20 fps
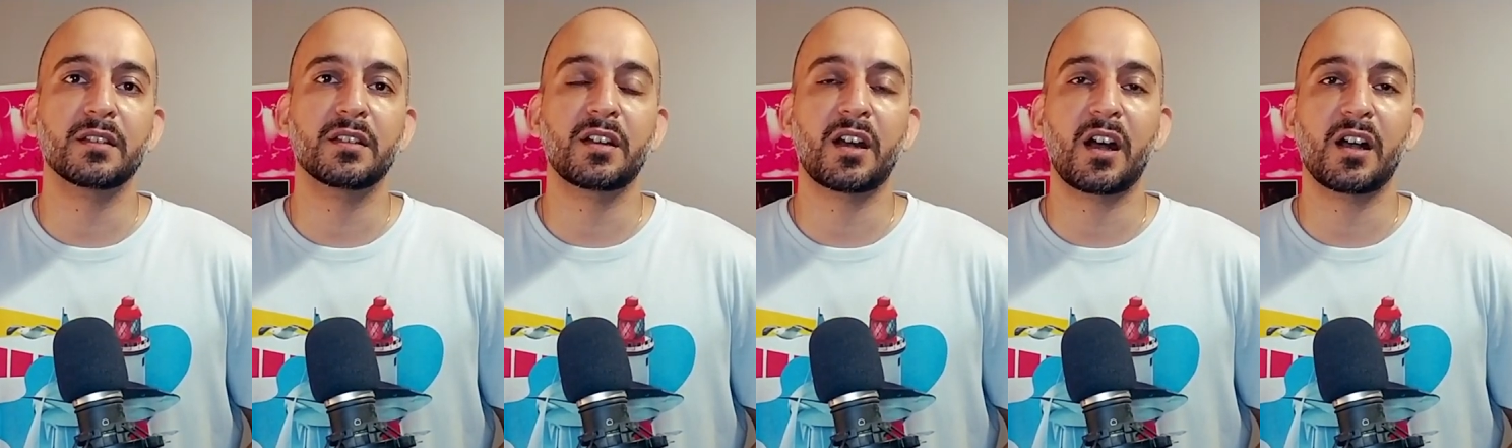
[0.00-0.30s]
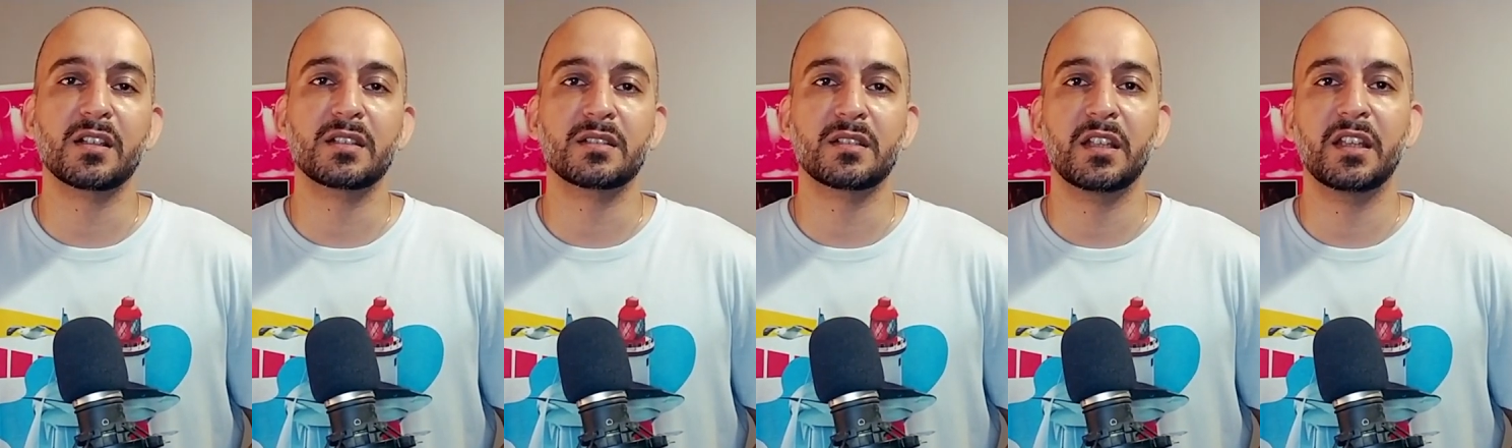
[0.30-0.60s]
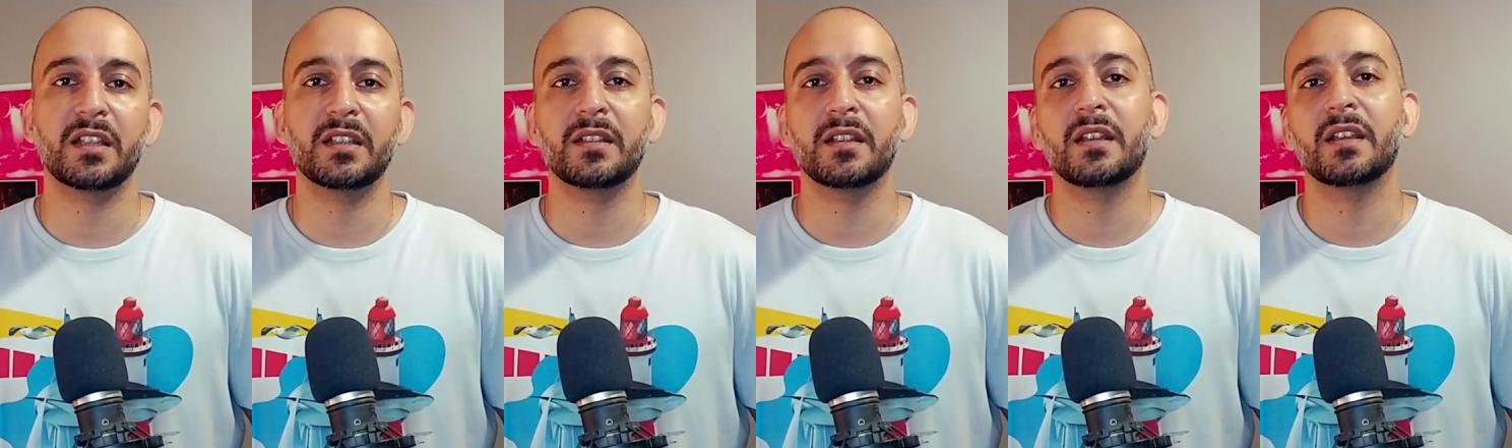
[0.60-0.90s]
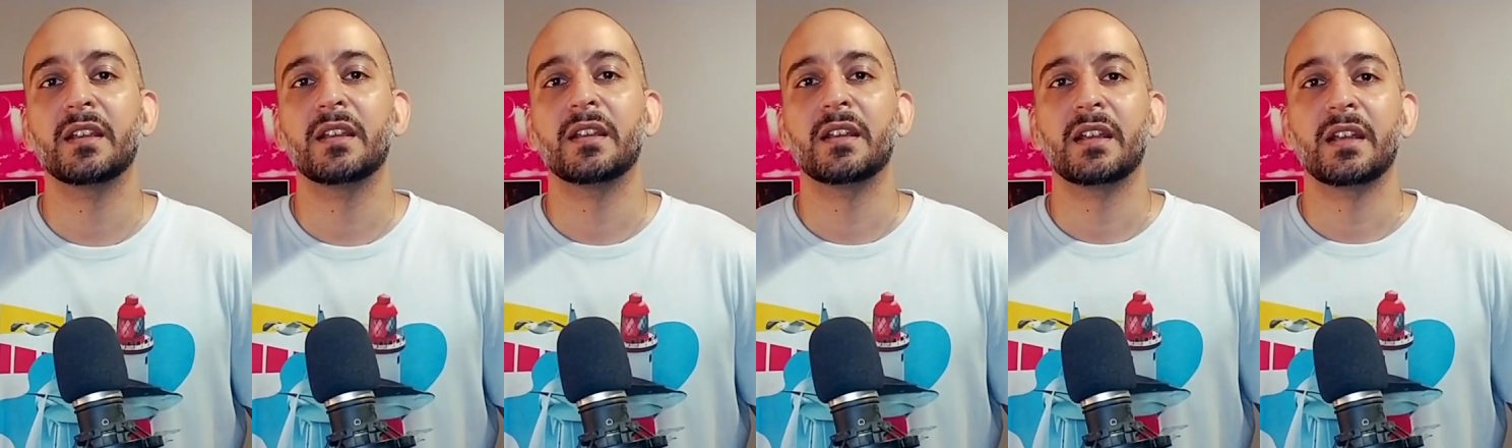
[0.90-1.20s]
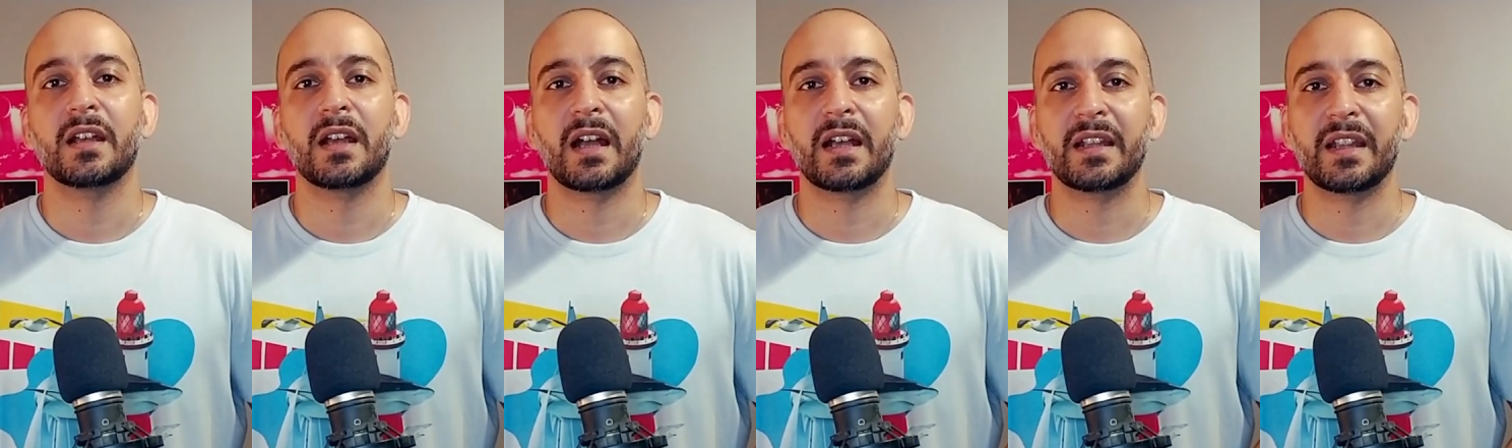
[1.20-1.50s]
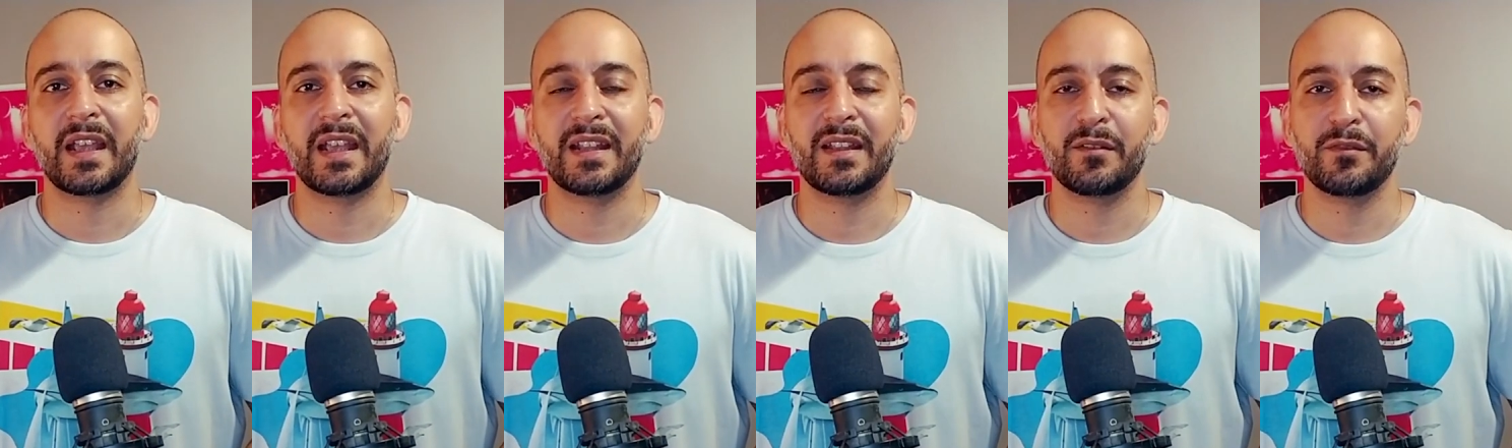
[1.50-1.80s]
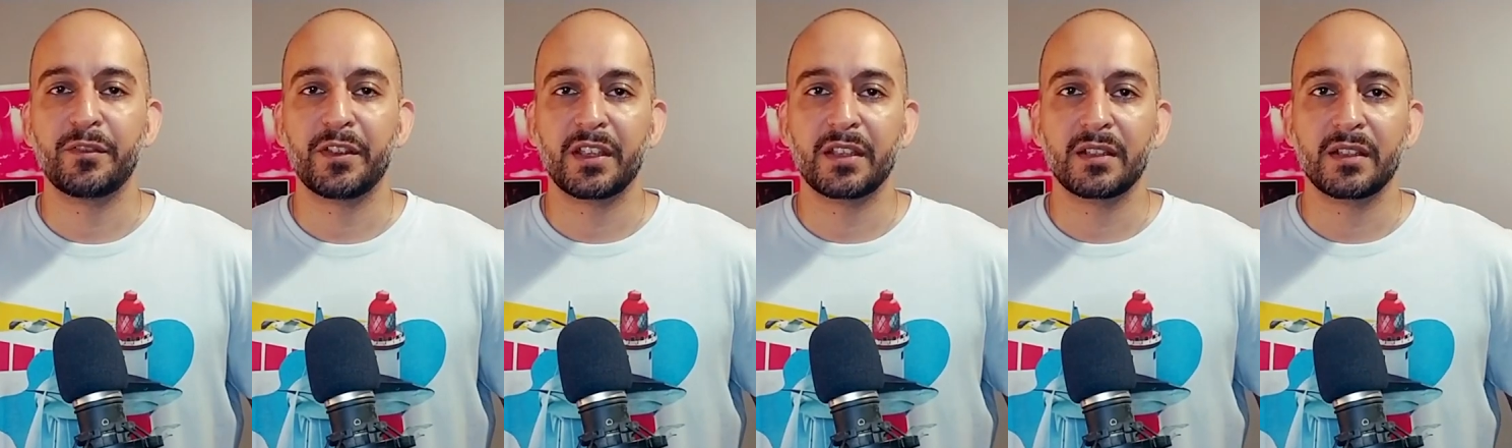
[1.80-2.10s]
casting, and
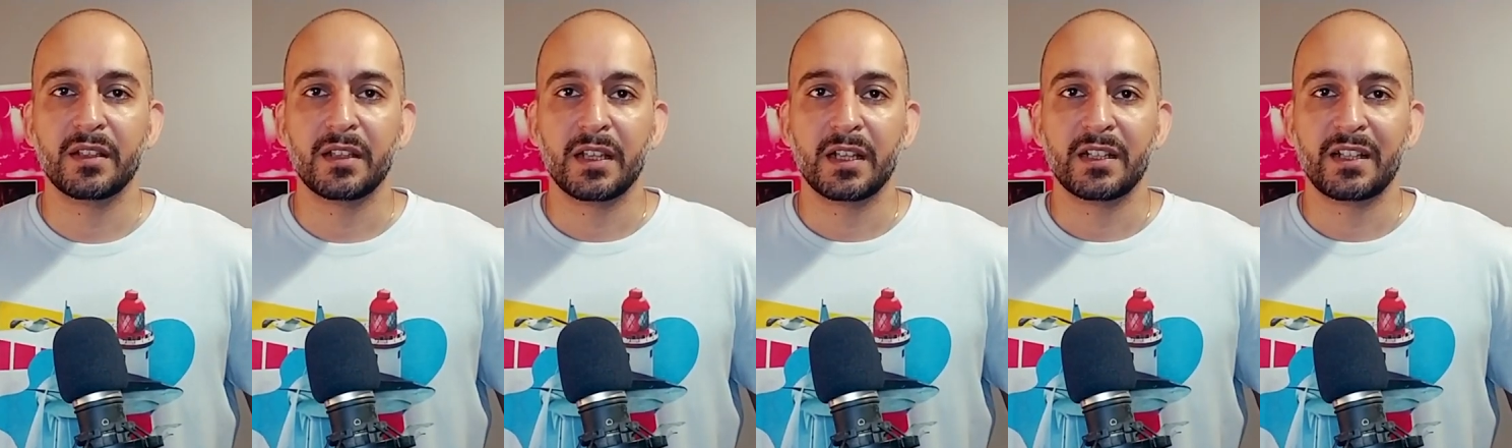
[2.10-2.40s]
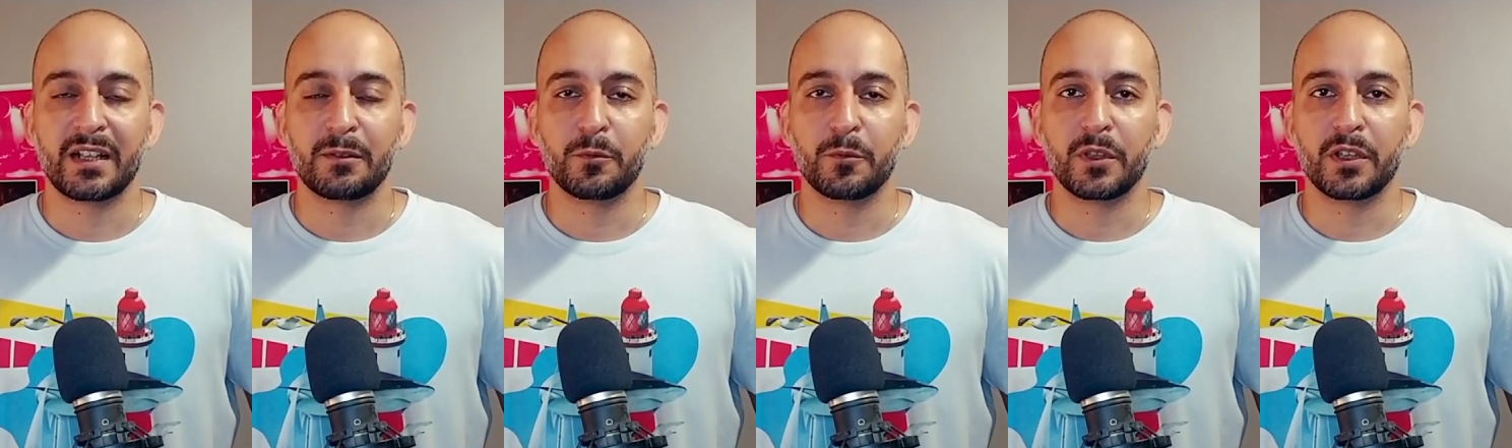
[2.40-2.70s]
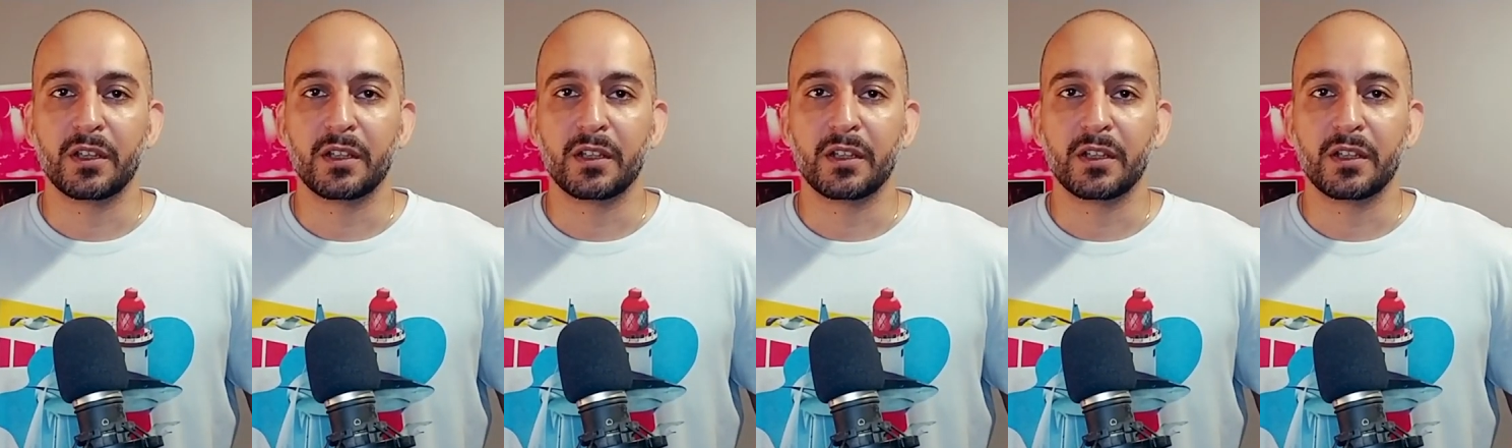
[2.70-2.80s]
anything that